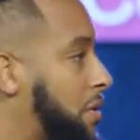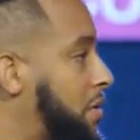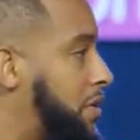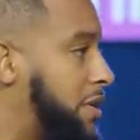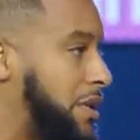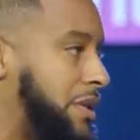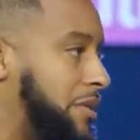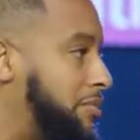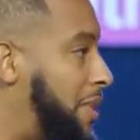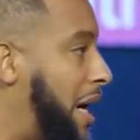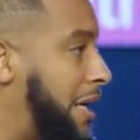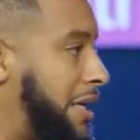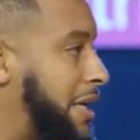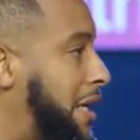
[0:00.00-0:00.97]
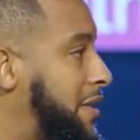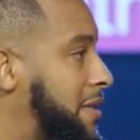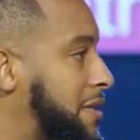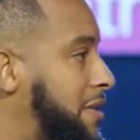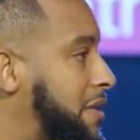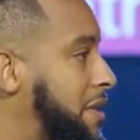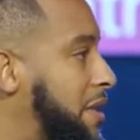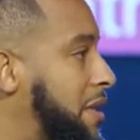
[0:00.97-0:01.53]
close to somebody that's...
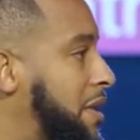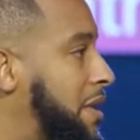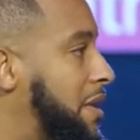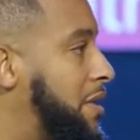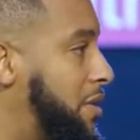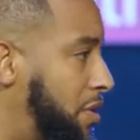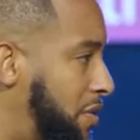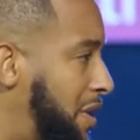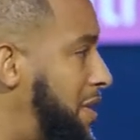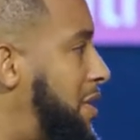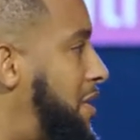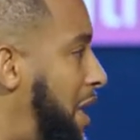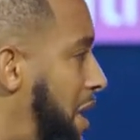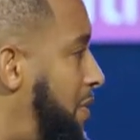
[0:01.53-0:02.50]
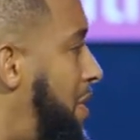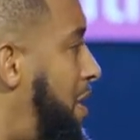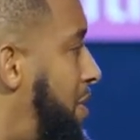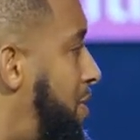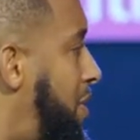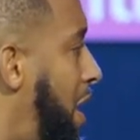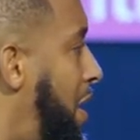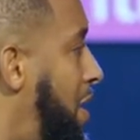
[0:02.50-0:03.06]
You understand what
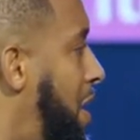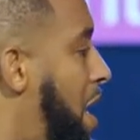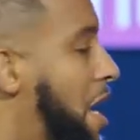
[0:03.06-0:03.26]
I'm saying?